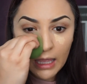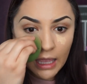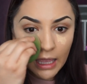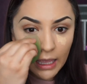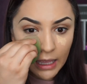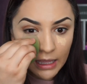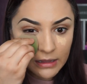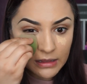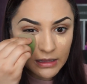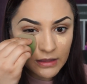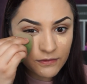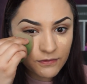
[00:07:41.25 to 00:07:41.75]

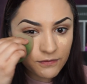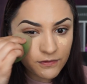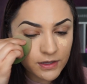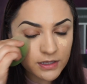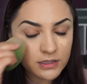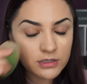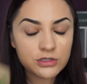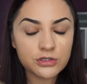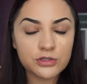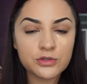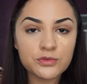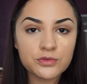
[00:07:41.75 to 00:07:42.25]
and if
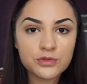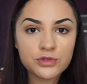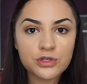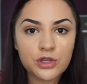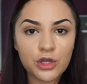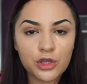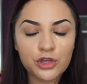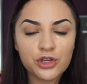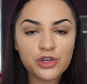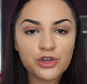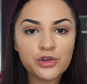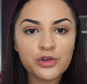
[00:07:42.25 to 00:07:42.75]
it suits
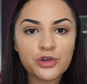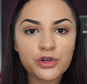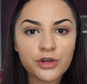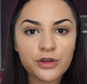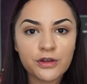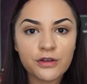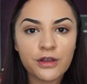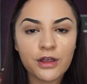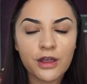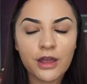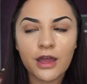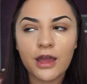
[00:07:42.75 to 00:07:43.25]

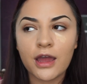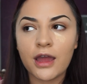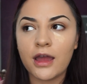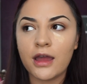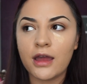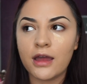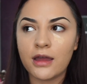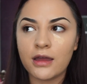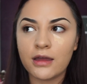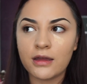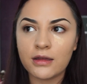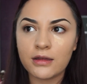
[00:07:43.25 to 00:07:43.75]
your
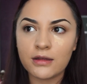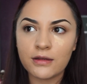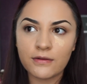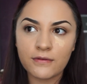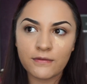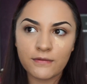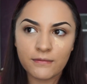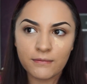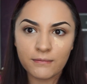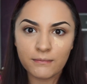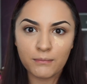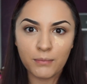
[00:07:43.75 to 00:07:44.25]

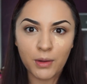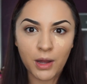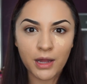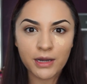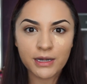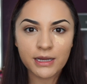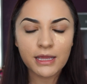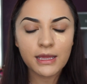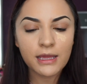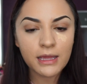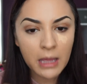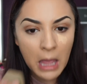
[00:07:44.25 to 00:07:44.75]

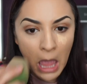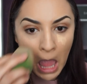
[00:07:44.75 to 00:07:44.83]
body.